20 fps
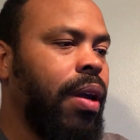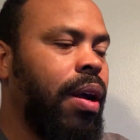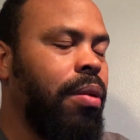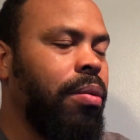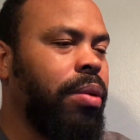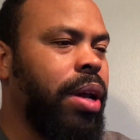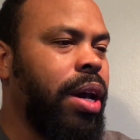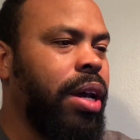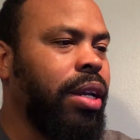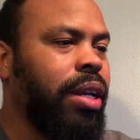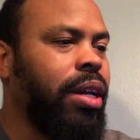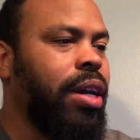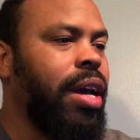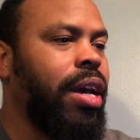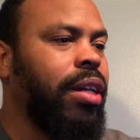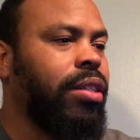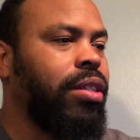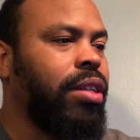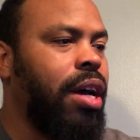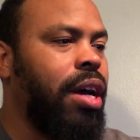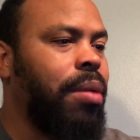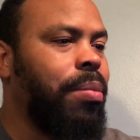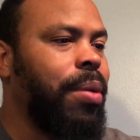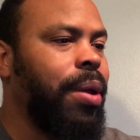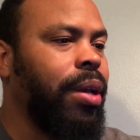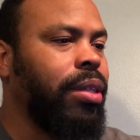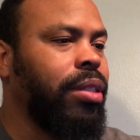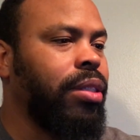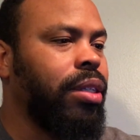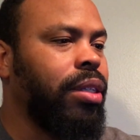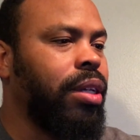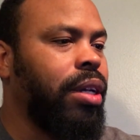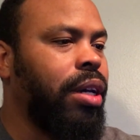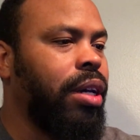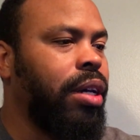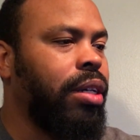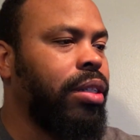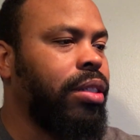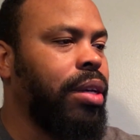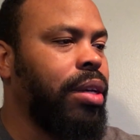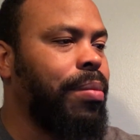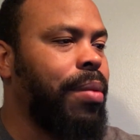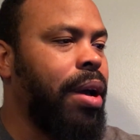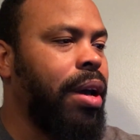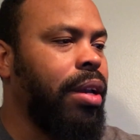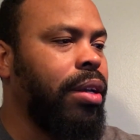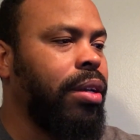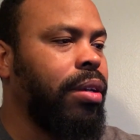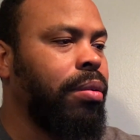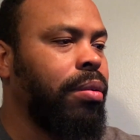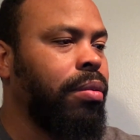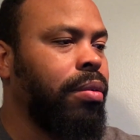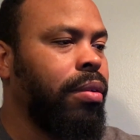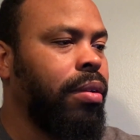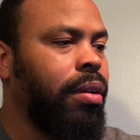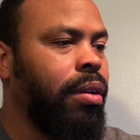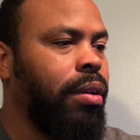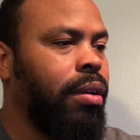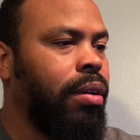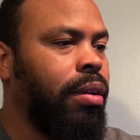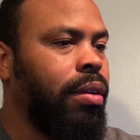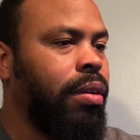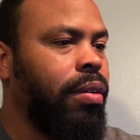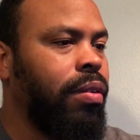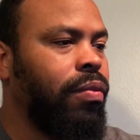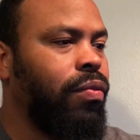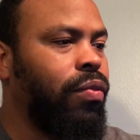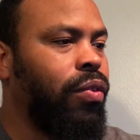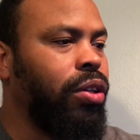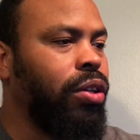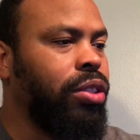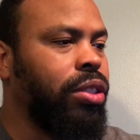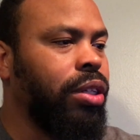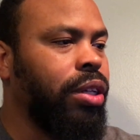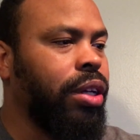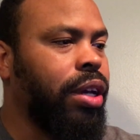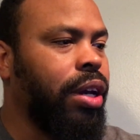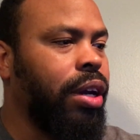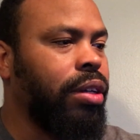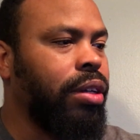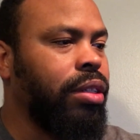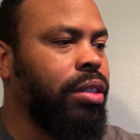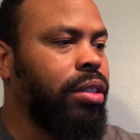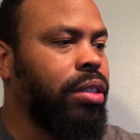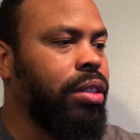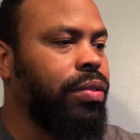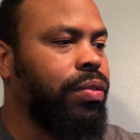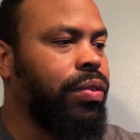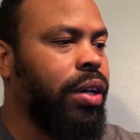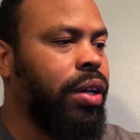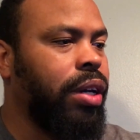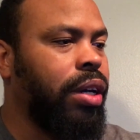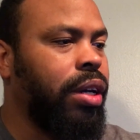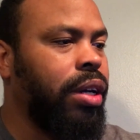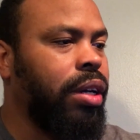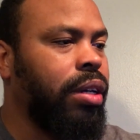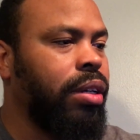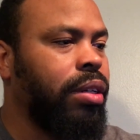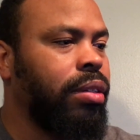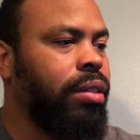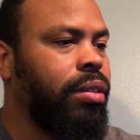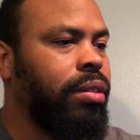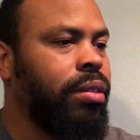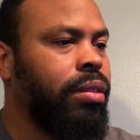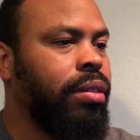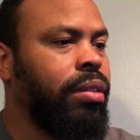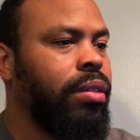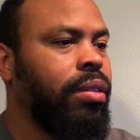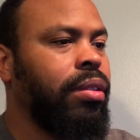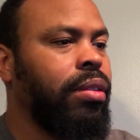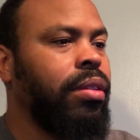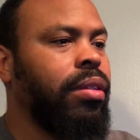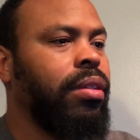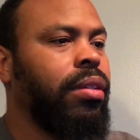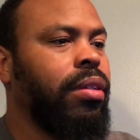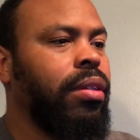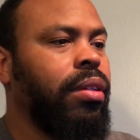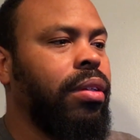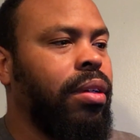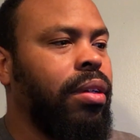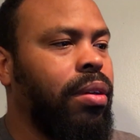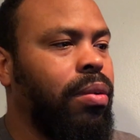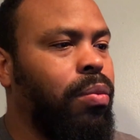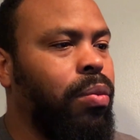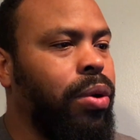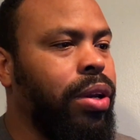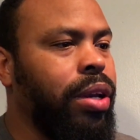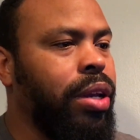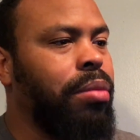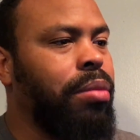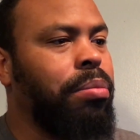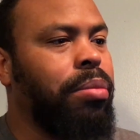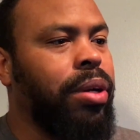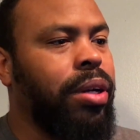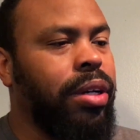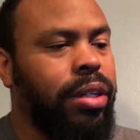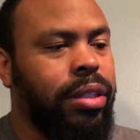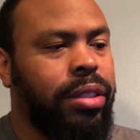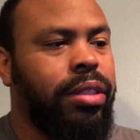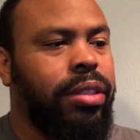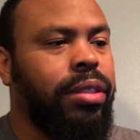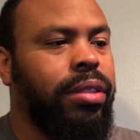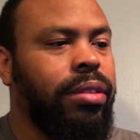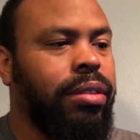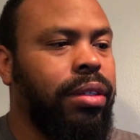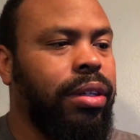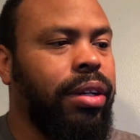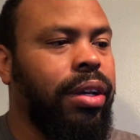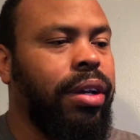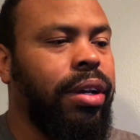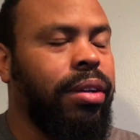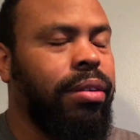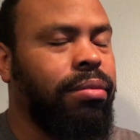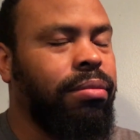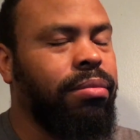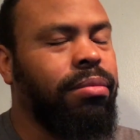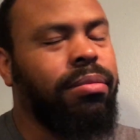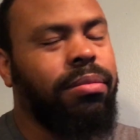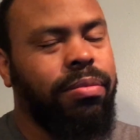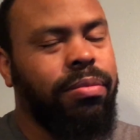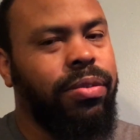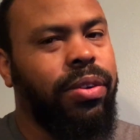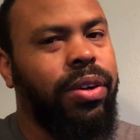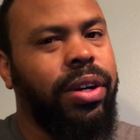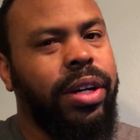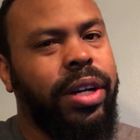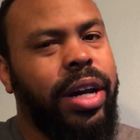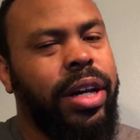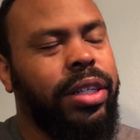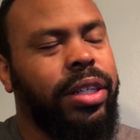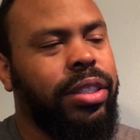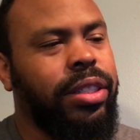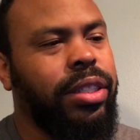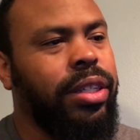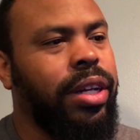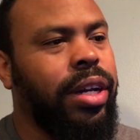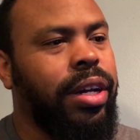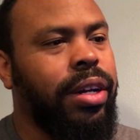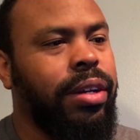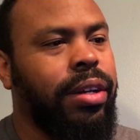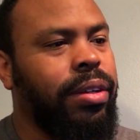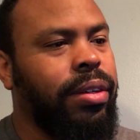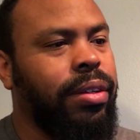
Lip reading: I'm glad they got Tom Hanks and Tim Allen voicing the characters of Woody and Buzz again. Very glad to see that.